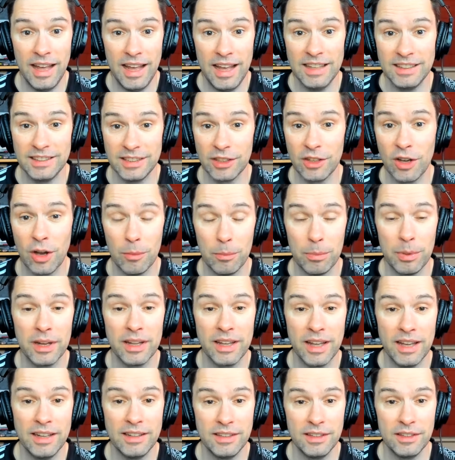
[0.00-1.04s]
it's a
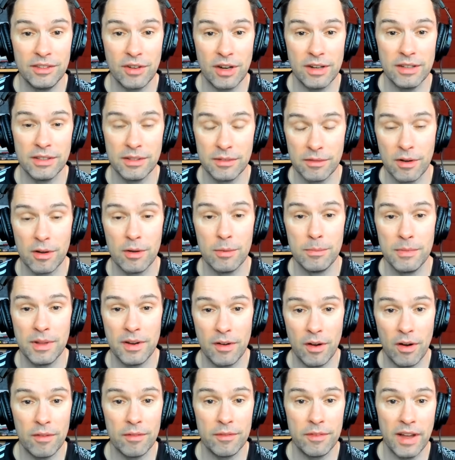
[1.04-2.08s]
complicated dressing room.
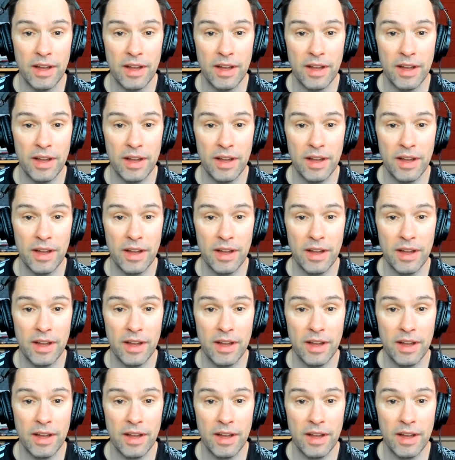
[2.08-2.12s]
There are